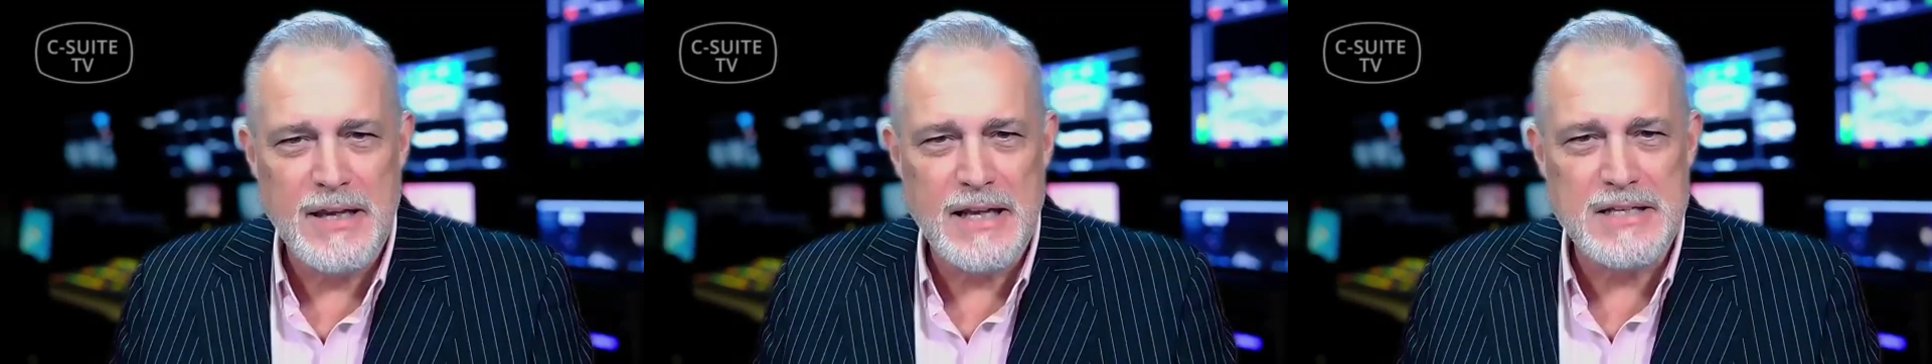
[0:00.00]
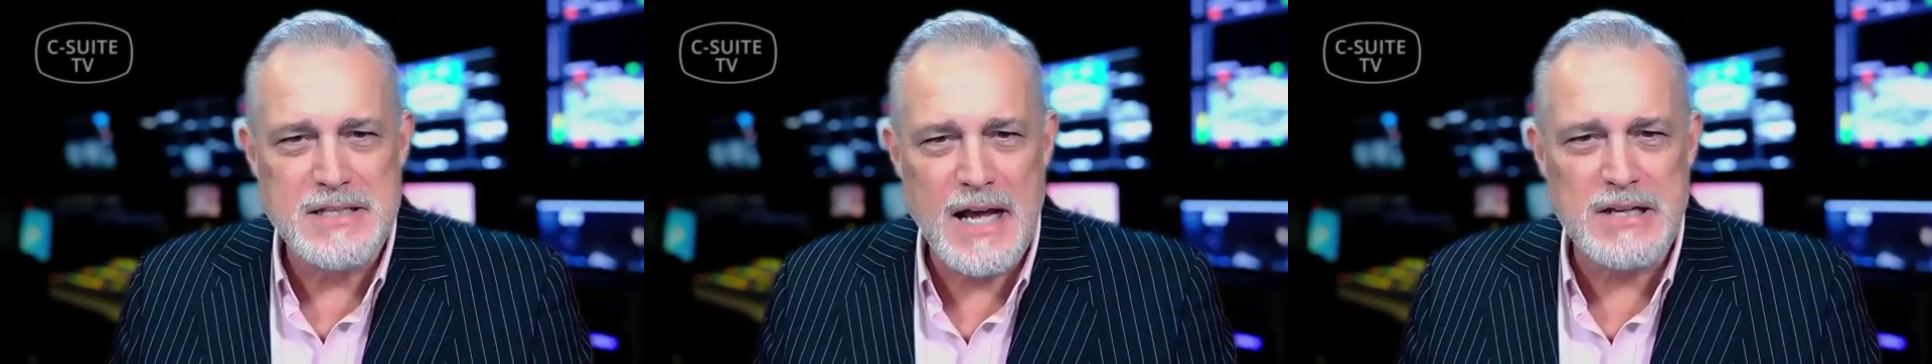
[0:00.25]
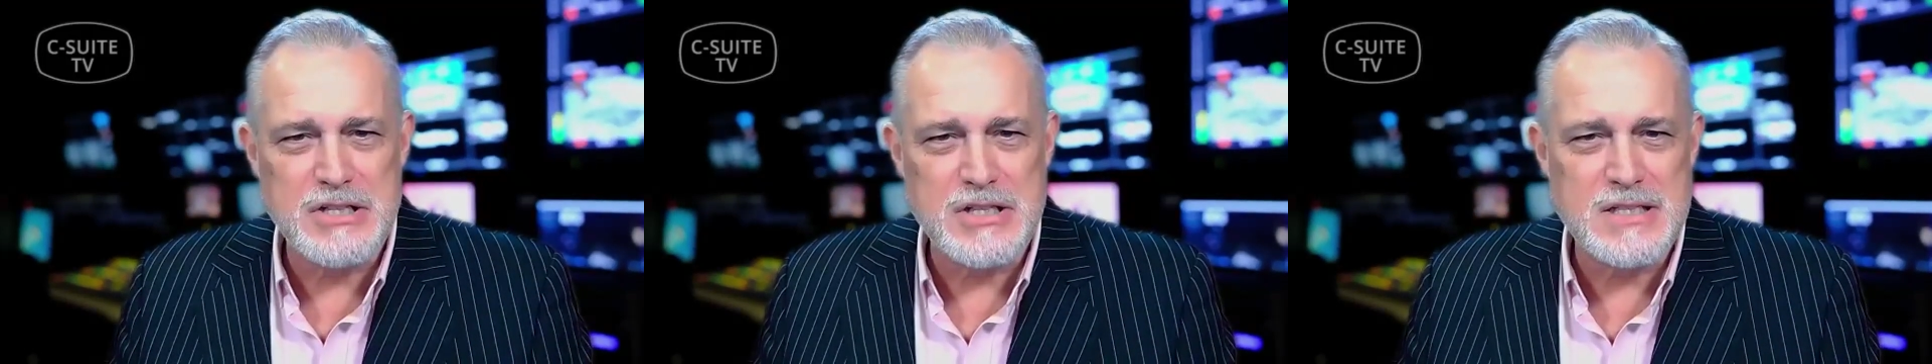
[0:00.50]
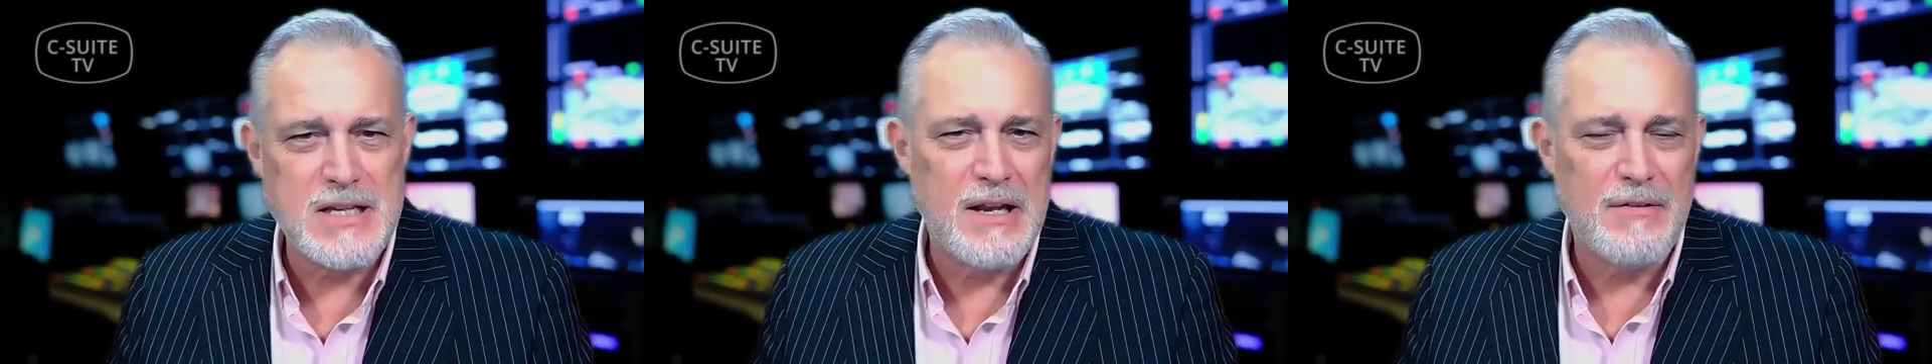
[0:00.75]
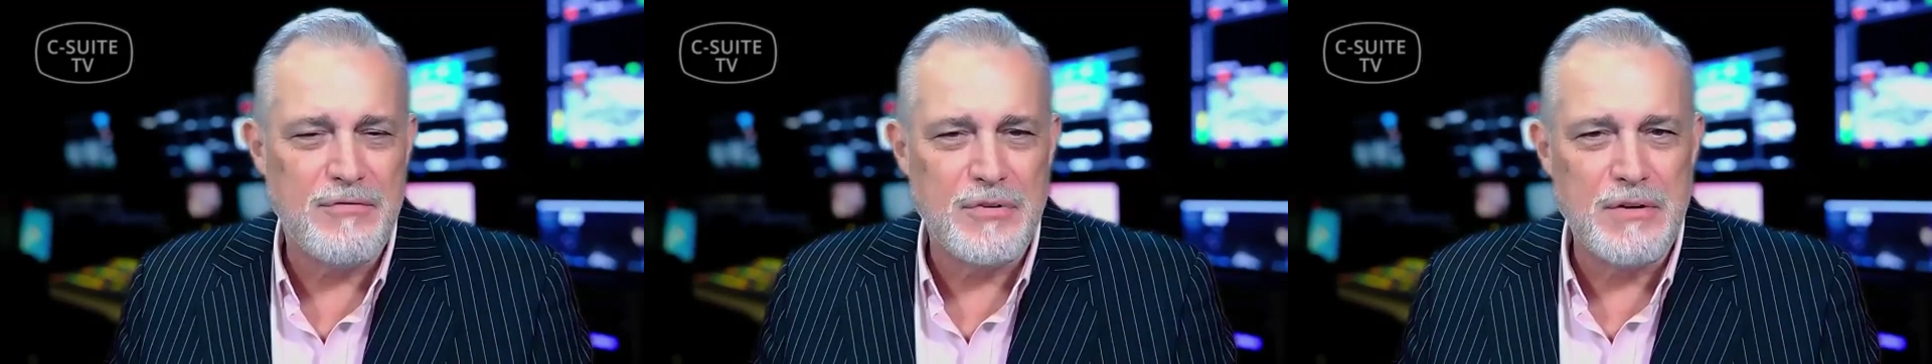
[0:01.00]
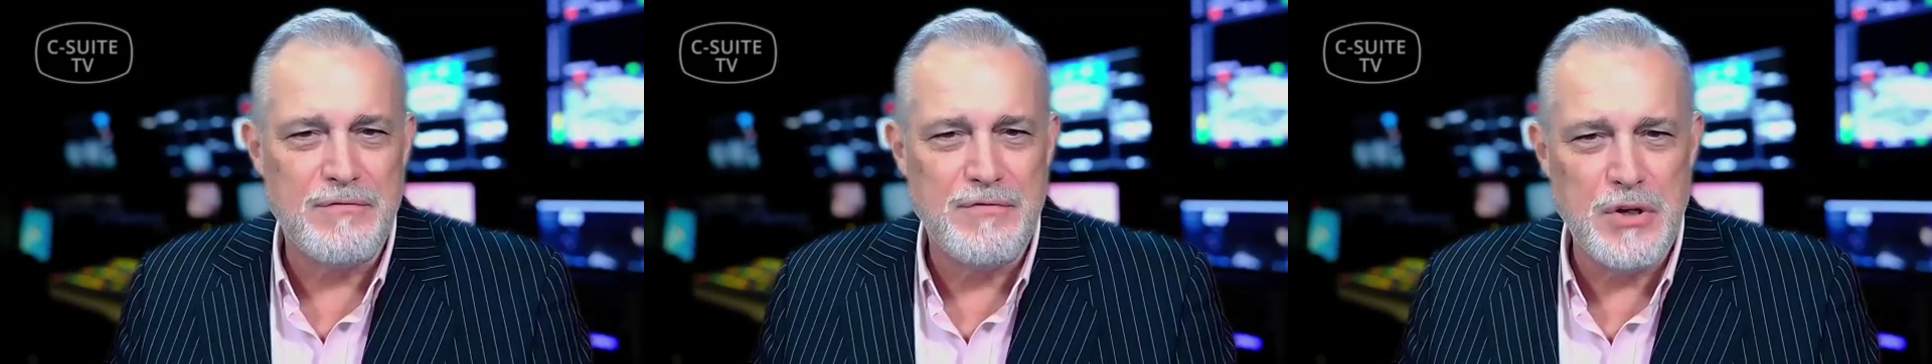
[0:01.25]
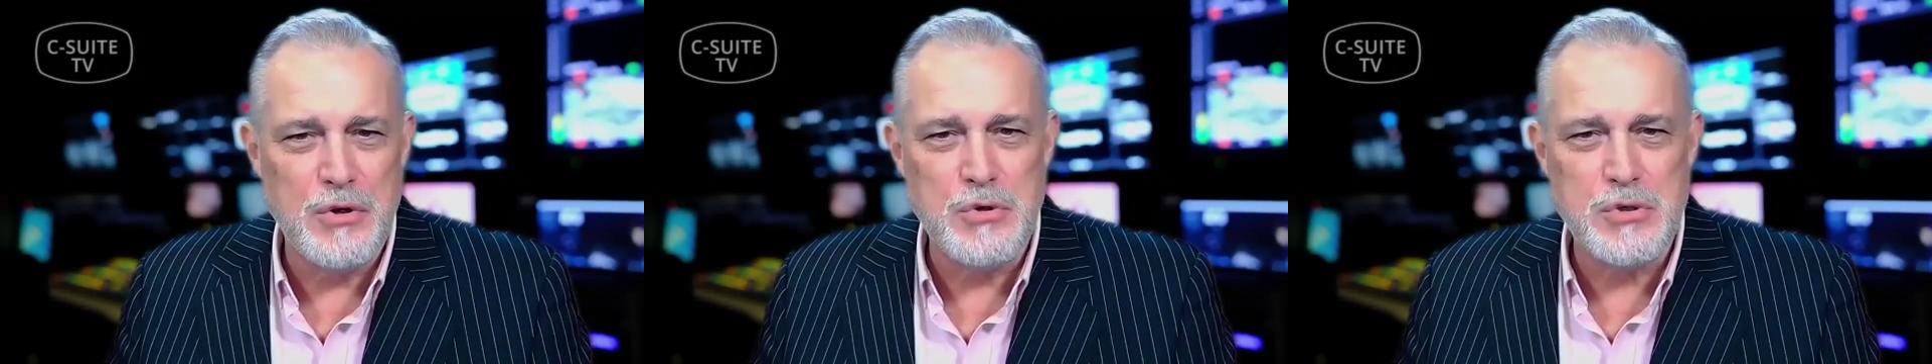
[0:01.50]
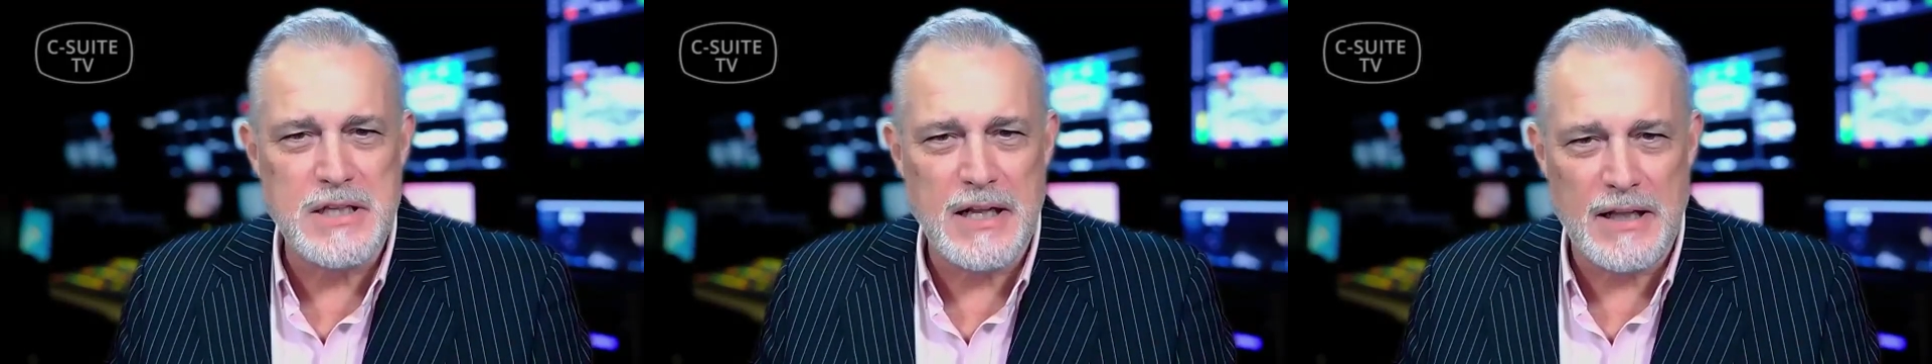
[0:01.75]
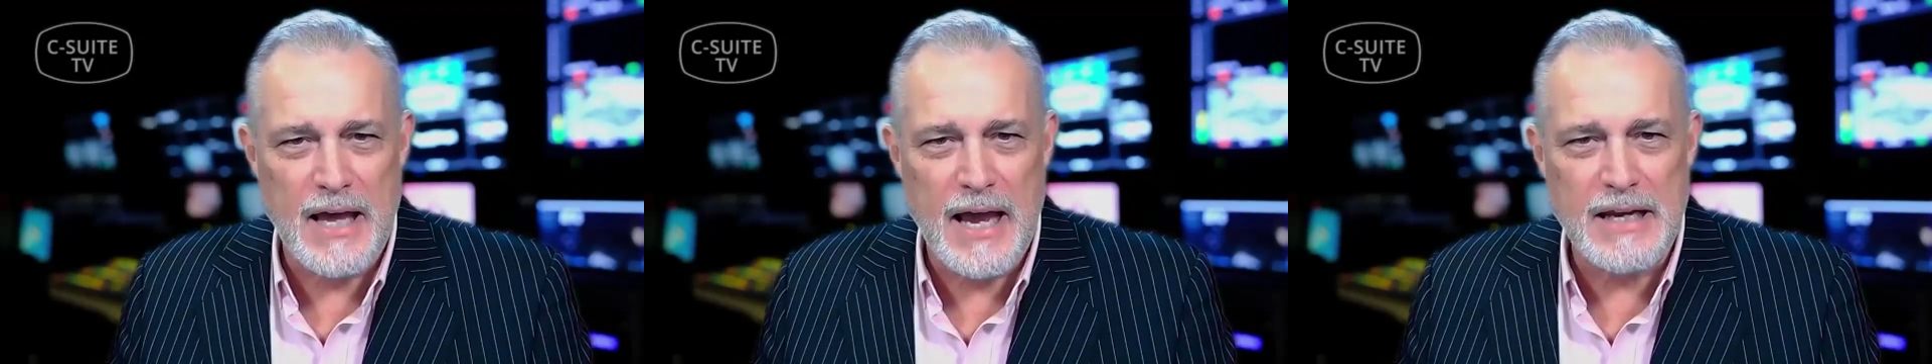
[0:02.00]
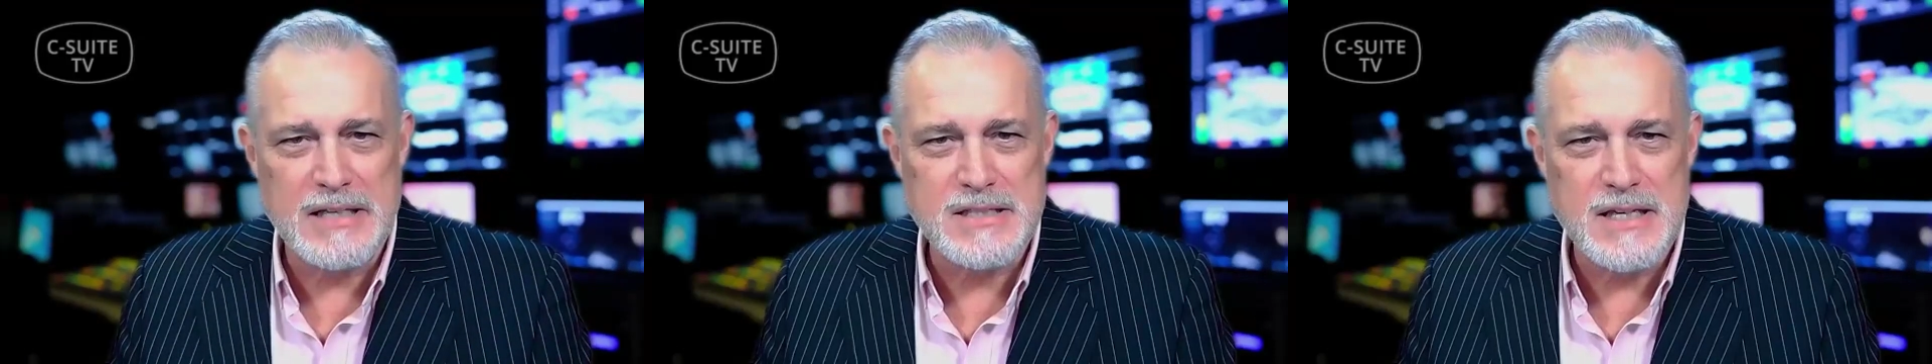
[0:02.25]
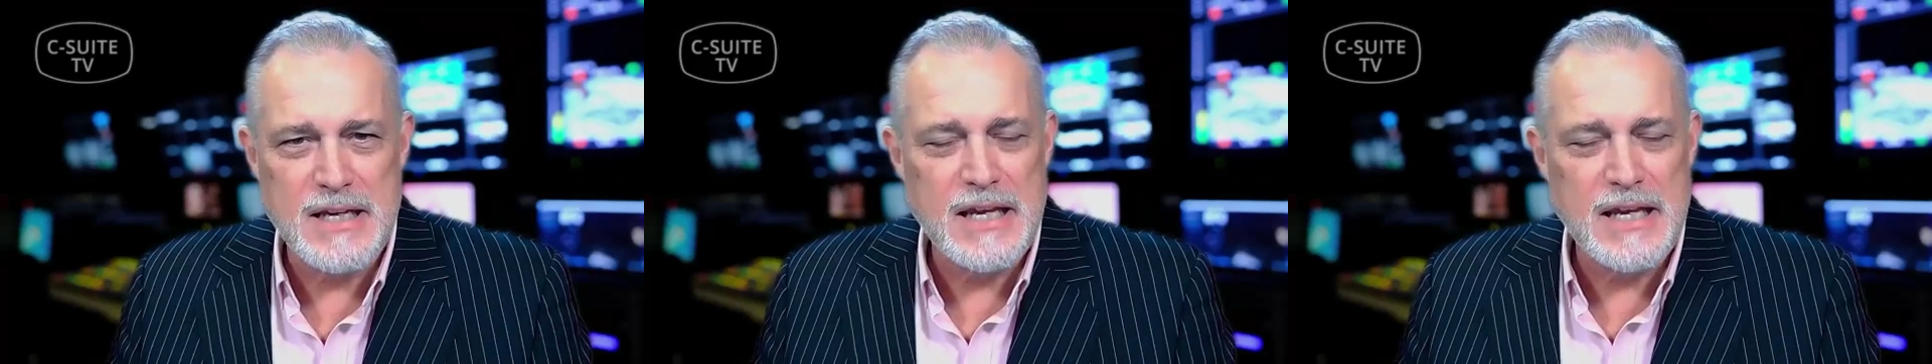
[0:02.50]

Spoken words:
It's not just in it for the views and the likes.